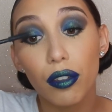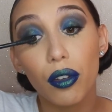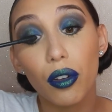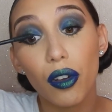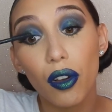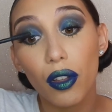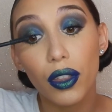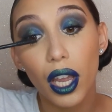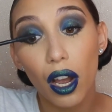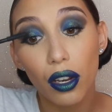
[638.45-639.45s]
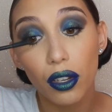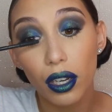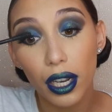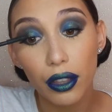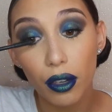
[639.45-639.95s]
so they all
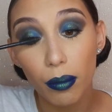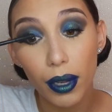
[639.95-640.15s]
look like they're